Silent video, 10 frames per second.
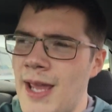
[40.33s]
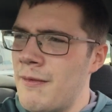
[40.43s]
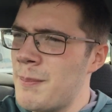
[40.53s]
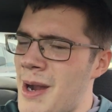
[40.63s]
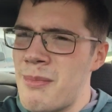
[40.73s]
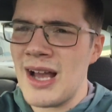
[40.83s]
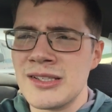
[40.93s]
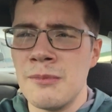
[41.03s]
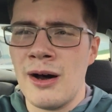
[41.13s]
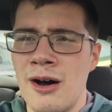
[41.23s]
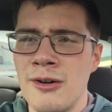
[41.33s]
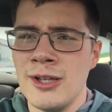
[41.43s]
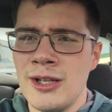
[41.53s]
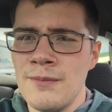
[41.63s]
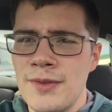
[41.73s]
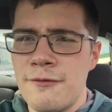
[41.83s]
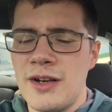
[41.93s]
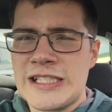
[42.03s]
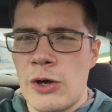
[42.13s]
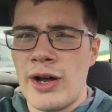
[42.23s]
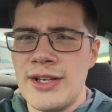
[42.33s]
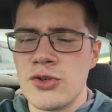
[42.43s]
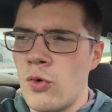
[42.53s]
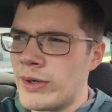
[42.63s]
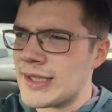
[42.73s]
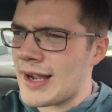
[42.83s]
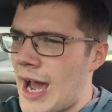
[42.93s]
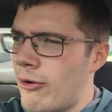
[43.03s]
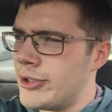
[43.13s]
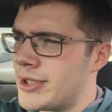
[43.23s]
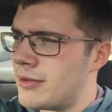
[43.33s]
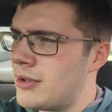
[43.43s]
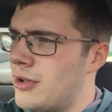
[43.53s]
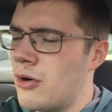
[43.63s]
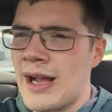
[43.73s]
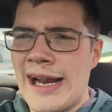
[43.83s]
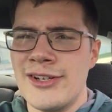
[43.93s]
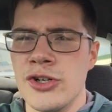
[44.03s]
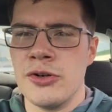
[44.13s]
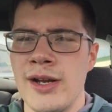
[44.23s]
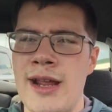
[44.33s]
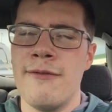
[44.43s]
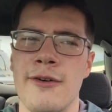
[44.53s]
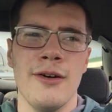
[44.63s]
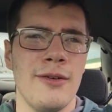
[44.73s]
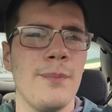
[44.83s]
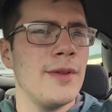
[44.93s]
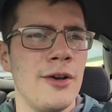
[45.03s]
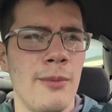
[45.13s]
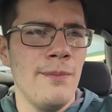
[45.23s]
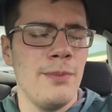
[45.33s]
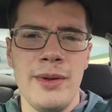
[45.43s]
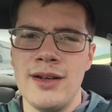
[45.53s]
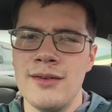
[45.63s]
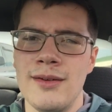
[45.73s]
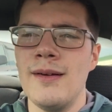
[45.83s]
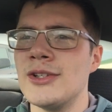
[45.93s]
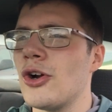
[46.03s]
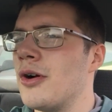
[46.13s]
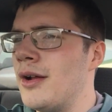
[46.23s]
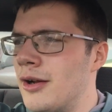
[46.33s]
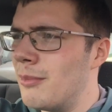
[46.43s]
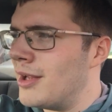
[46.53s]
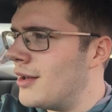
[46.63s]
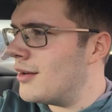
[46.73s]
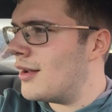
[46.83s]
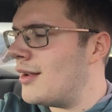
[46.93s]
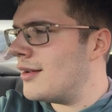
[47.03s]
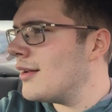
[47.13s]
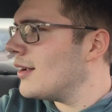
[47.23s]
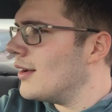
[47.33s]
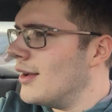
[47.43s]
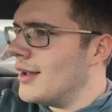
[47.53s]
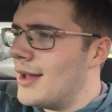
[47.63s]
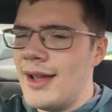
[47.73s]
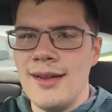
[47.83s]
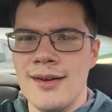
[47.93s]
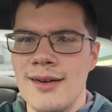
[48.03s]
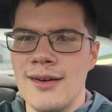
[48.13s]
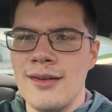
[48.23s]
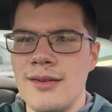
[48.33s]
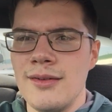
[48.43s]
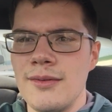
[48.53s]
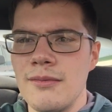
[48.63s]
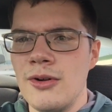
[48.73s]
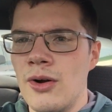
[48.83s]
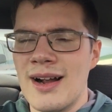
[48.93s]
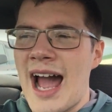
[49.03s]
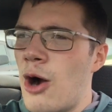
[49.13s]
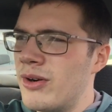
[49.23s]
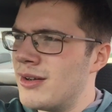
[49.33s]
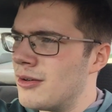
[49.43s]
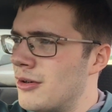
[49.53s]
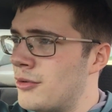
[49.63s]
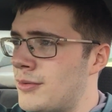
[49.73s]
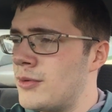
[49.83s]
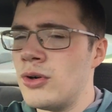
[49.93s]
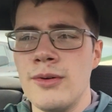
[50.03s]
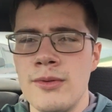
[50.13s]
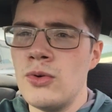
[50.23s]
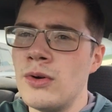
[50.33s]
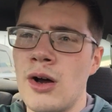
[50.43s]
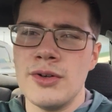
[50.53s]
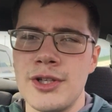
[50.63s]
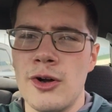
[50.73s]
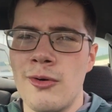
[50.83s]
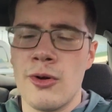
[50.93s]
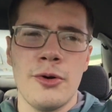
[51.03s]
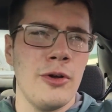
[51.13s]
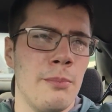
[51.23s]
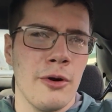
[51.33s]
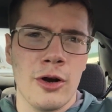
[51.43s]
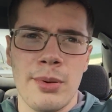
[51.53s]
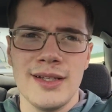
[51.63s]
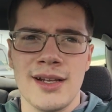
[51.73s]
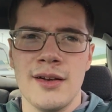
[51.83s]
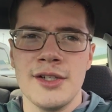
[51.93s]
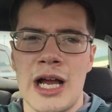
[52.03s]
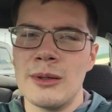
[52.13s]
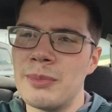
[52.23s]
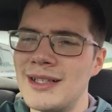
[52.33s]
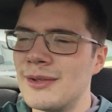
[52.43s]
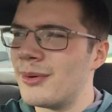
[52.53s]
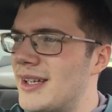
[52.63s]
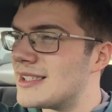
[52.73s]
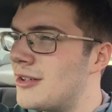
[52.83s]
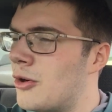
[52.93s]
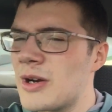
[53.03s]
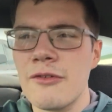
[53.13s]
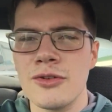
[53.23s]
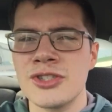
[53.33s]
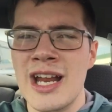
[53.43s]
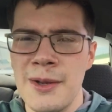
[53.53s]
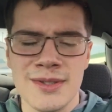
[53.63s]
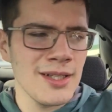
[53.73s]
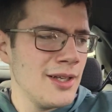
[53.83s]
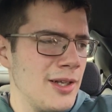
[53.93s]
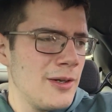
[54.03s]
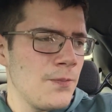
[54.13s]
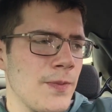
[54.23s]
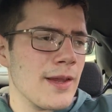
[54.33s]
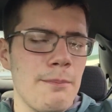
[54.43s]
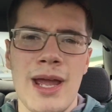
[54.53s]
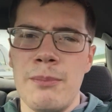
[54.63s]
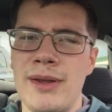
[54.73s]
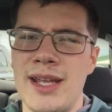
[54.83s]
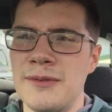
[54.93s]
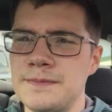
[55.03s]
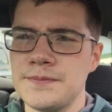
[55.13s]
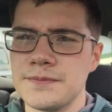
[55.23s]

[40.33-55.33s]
gave up on basketball, finished out high school, went to college, and, you know, got a degree for, you know, being an attorney or being a accountant, or who knows, you know, going to a burger place and getting a job, or pizza place, you know, whatever those jobs may be.